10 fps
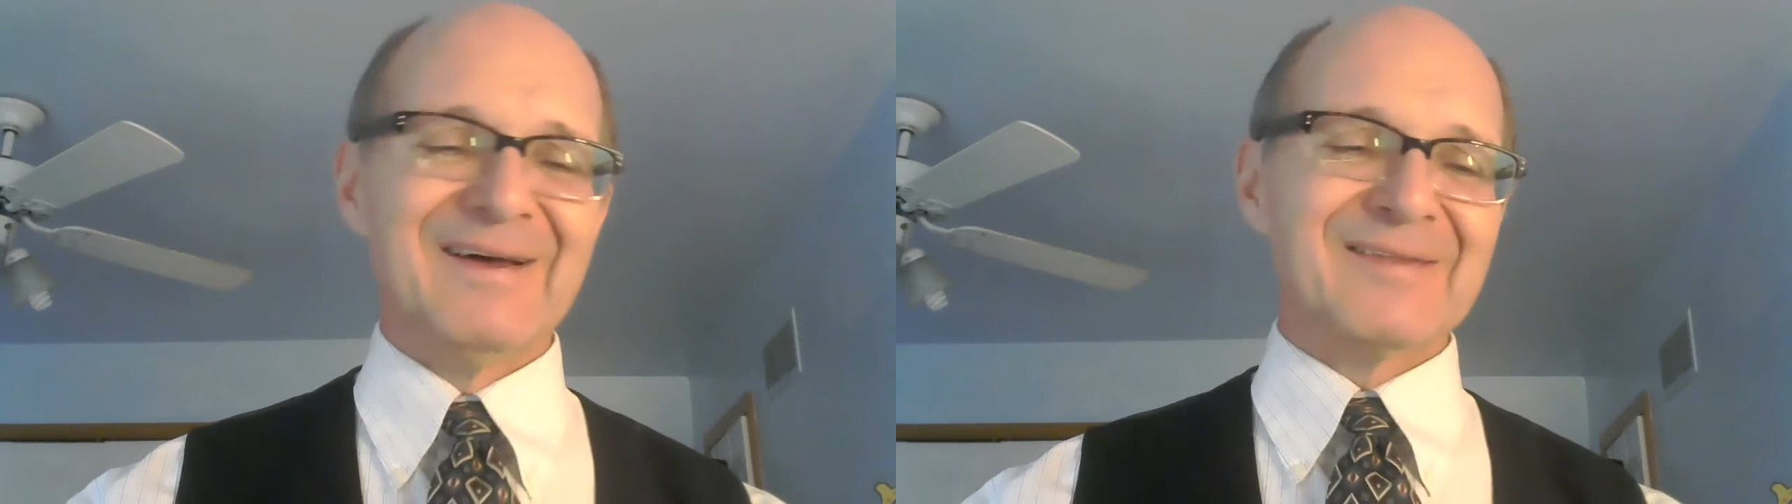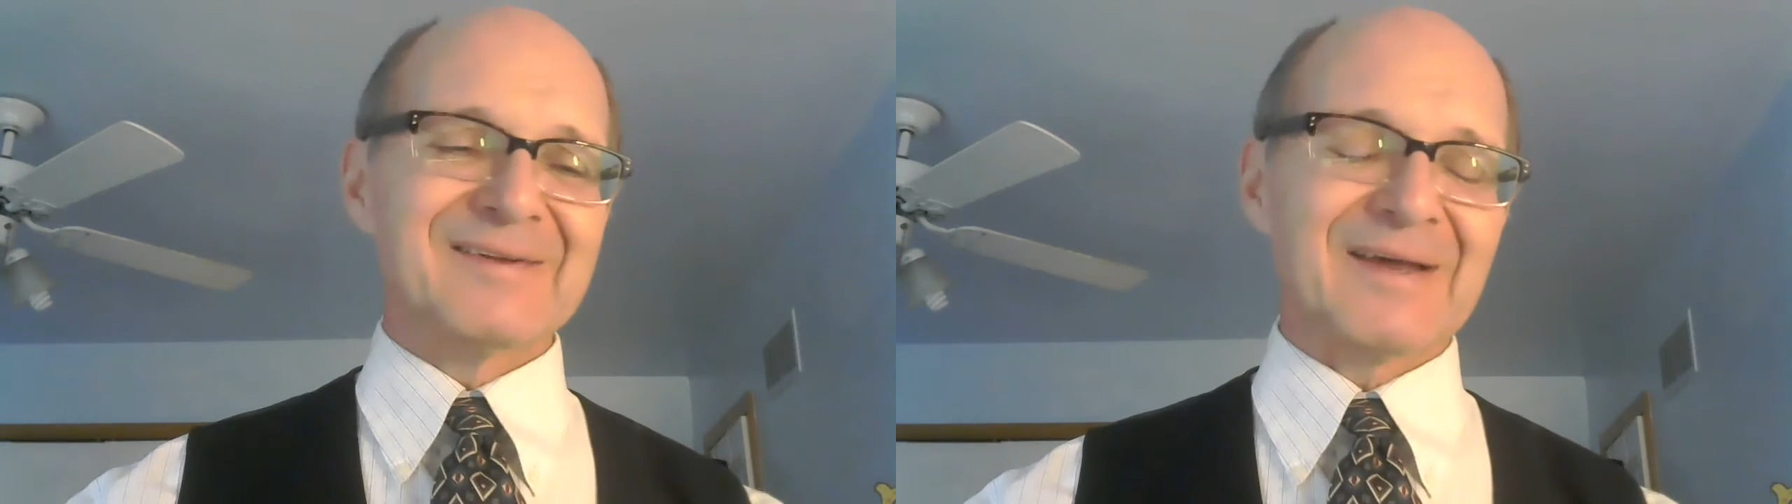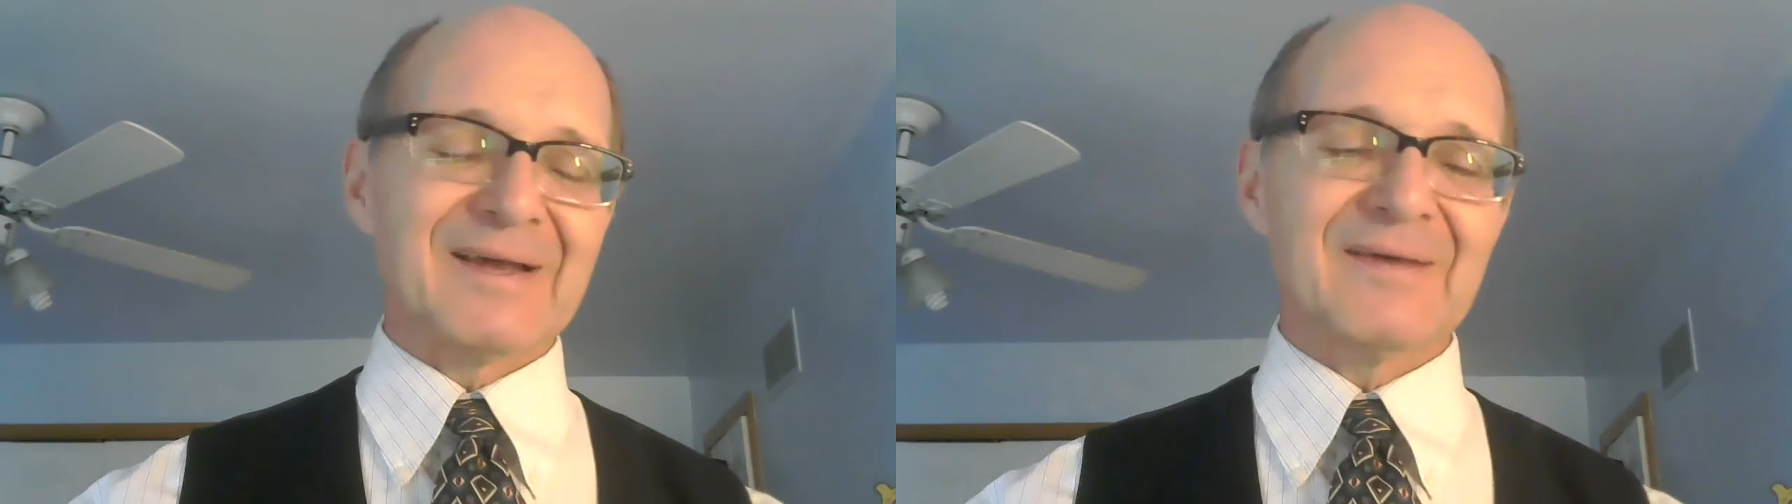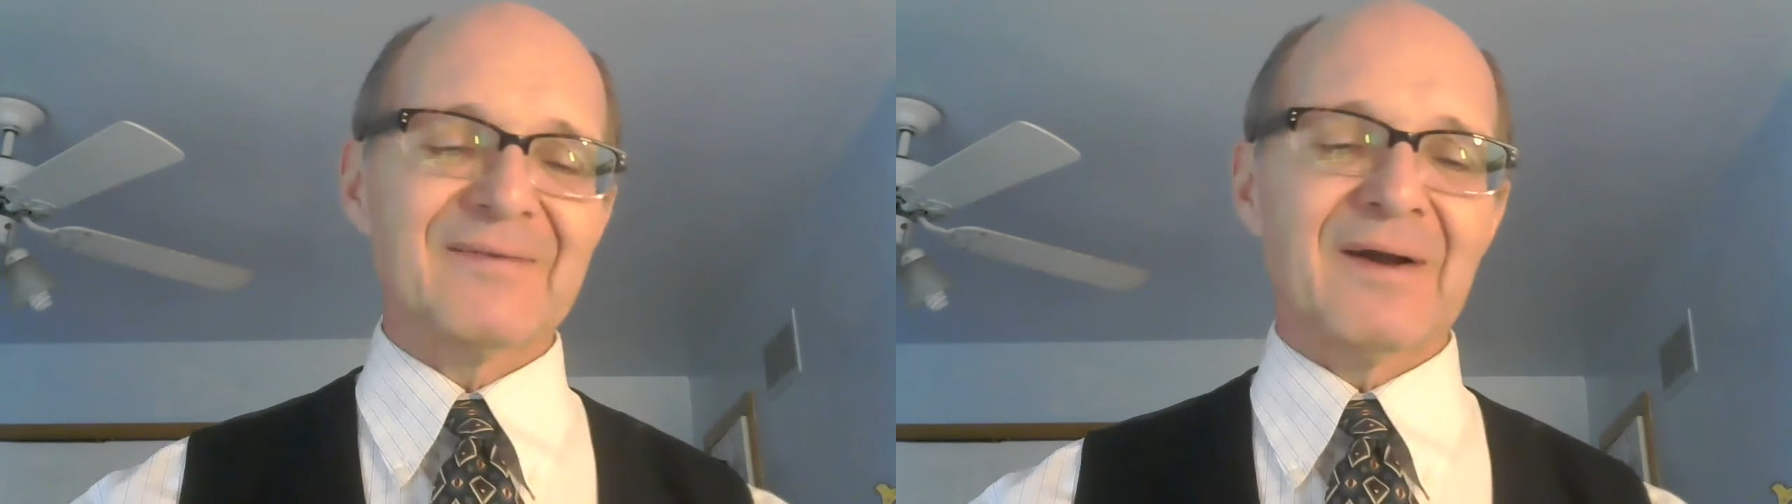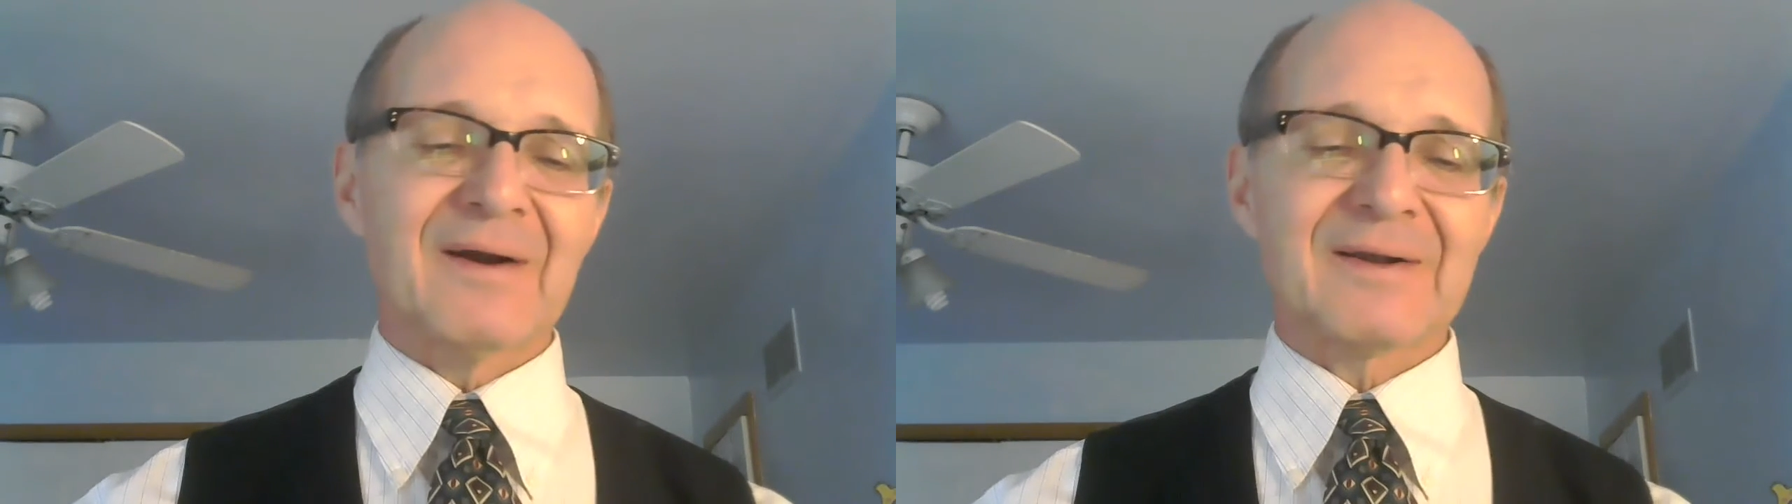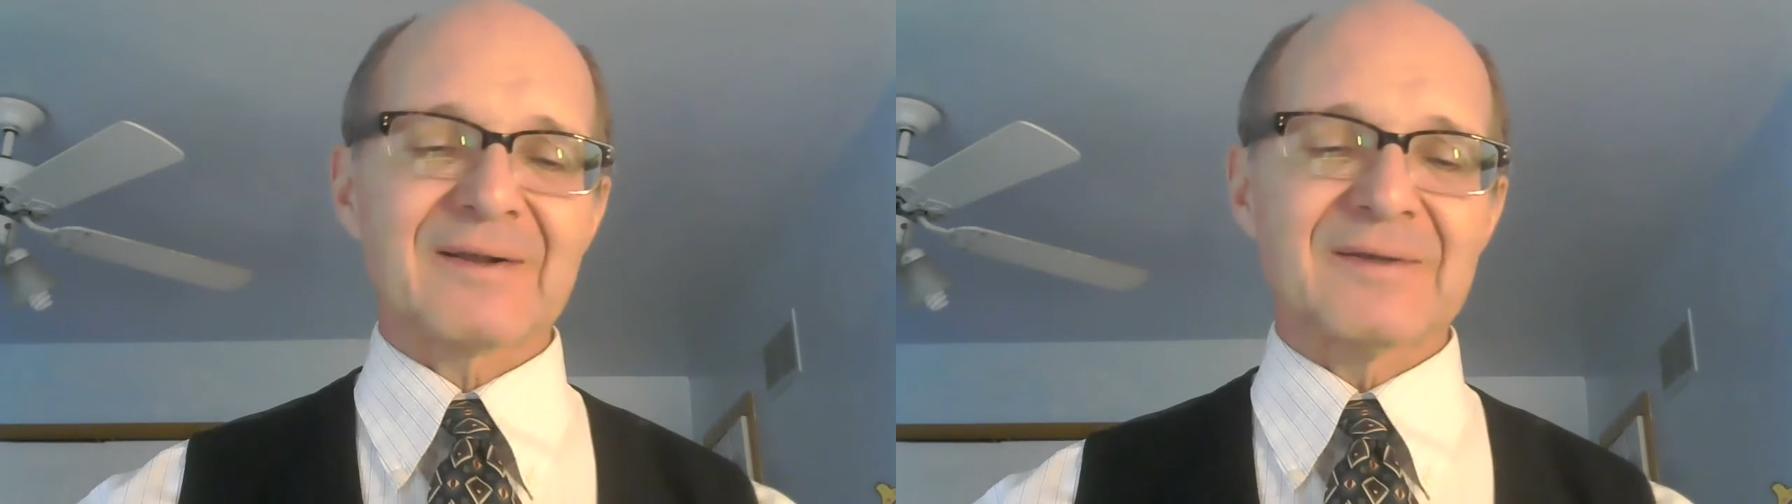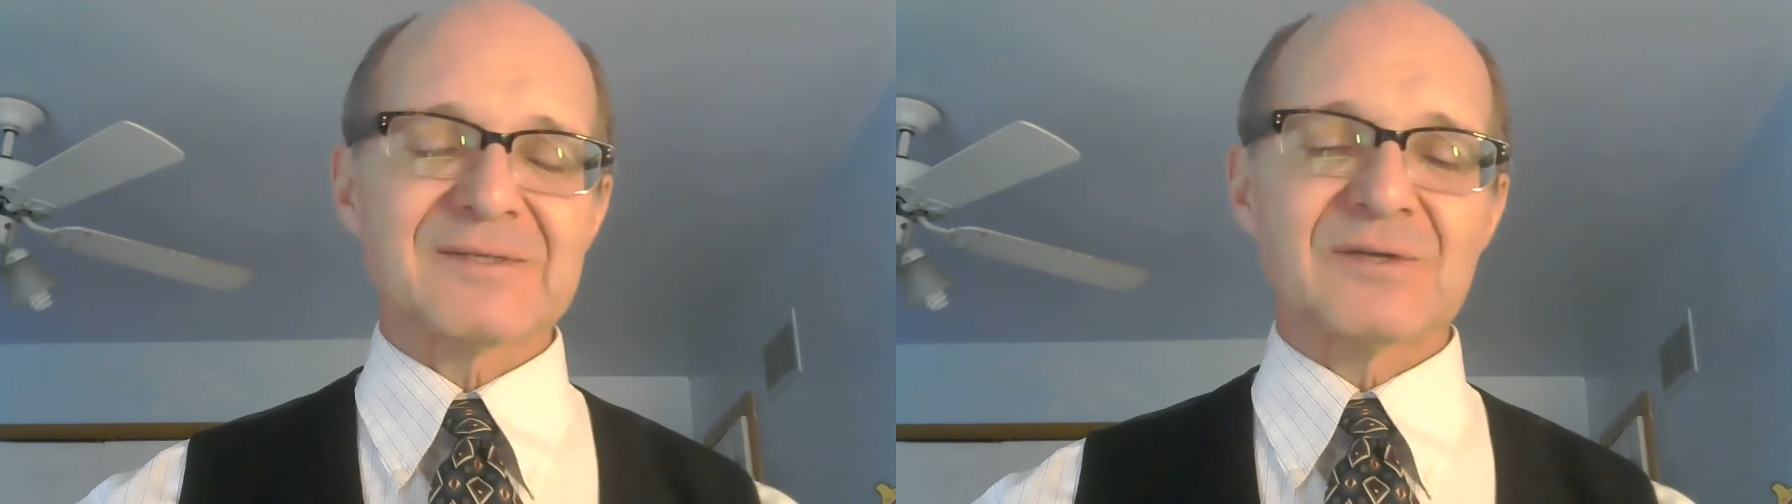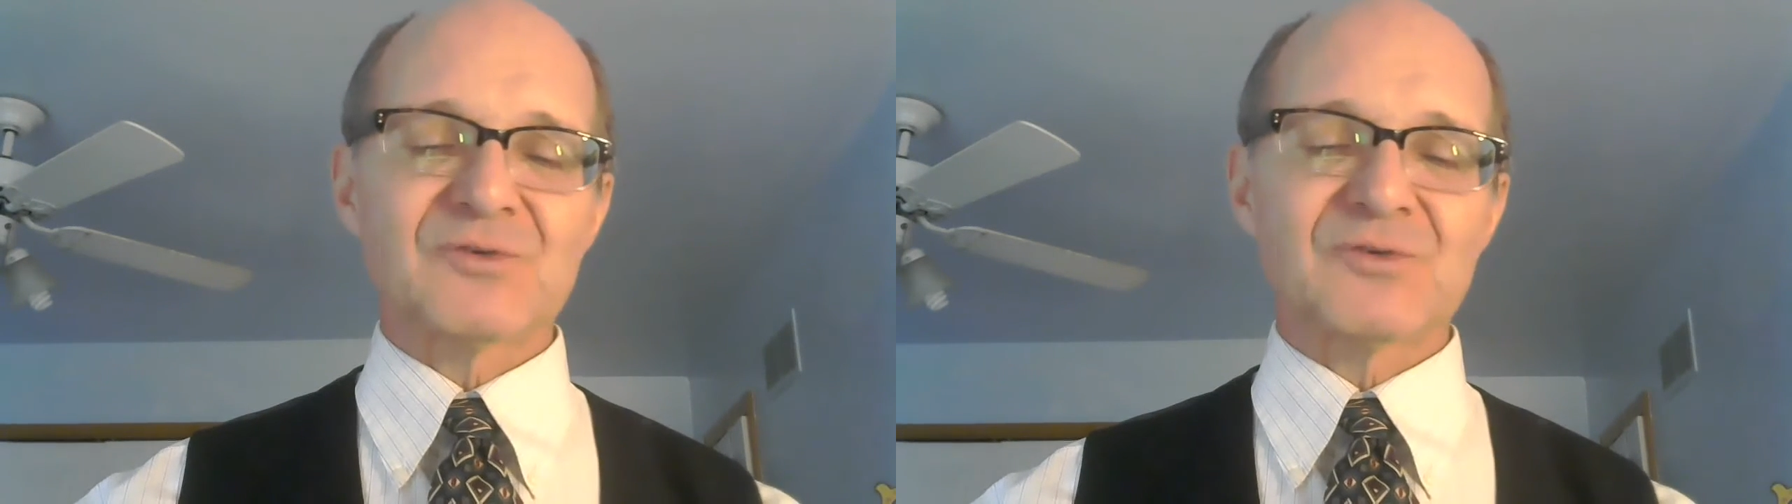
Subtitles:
The title of the article is